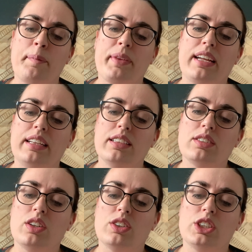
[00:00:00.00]
And in the
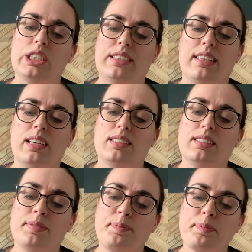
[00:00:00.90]
song she
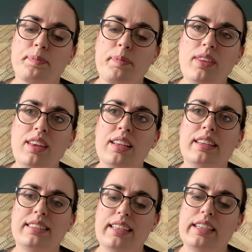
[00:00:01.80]
says,
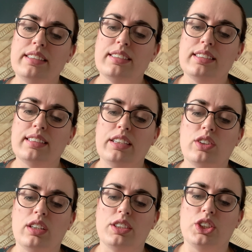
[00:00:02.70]
"This innocent
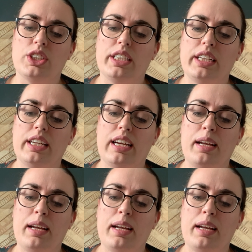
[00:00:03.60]
idolatry,